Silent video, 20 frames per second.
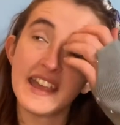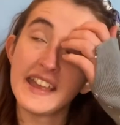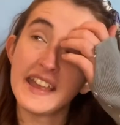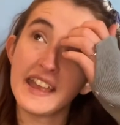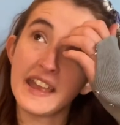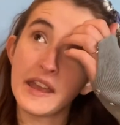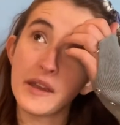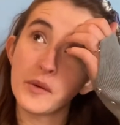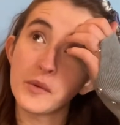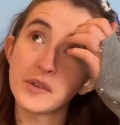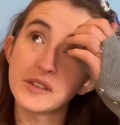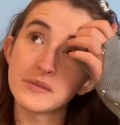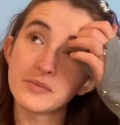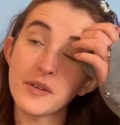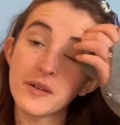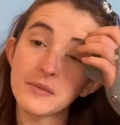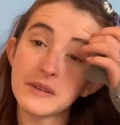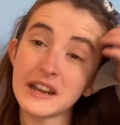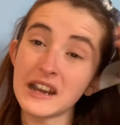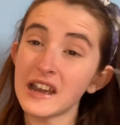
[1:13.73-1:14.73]
It was
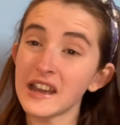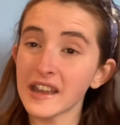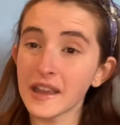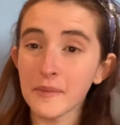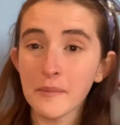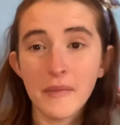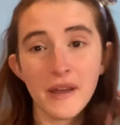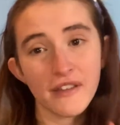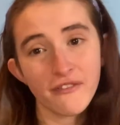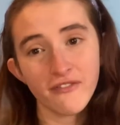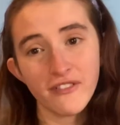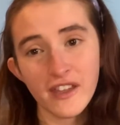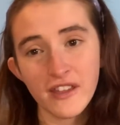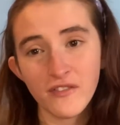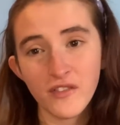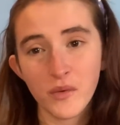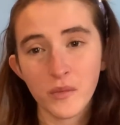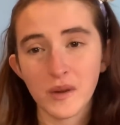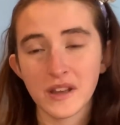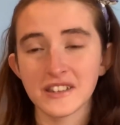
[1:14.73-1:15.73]
probably like my
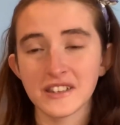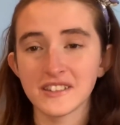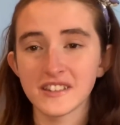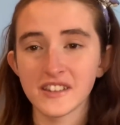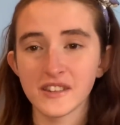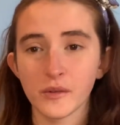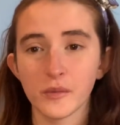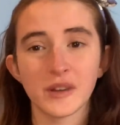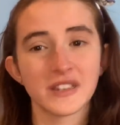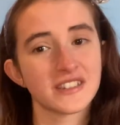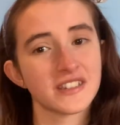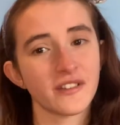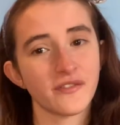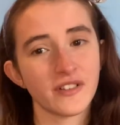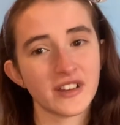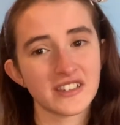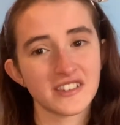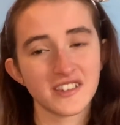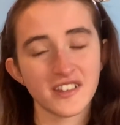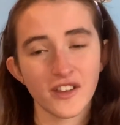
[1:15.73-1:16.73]
favourite ones are the ones I've
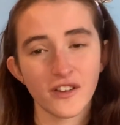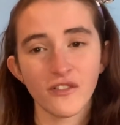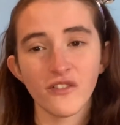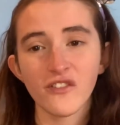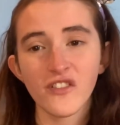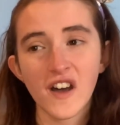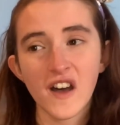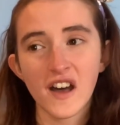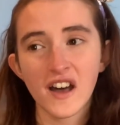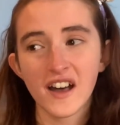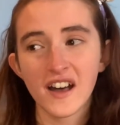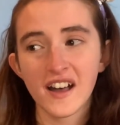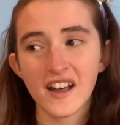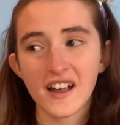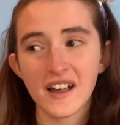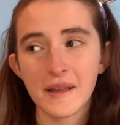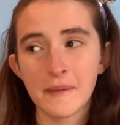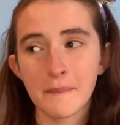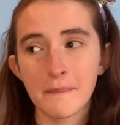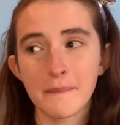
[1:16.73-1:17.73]
read so
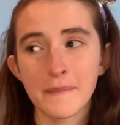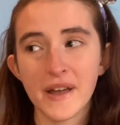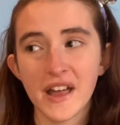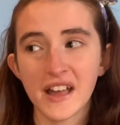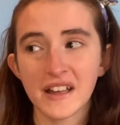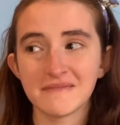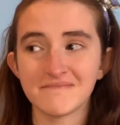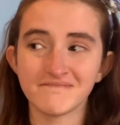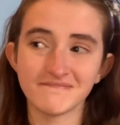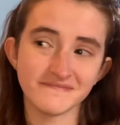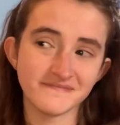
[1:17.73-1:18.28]
far, but